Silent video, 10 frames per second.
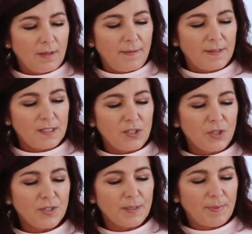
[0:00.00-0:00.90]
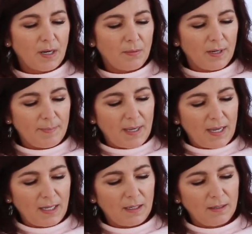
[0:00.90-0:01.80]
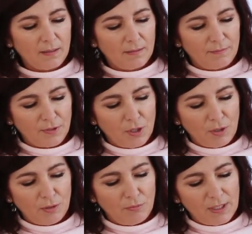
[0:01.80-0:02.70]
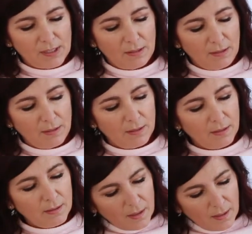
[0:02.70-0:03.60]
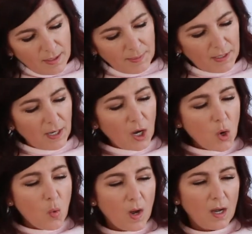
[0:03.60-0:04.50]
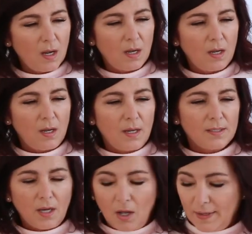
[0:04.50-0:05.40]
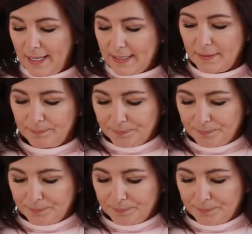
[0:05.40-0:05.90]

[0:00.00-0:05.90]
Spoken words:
This is usually the part where I panic for no good reason. There we go, it's all cut.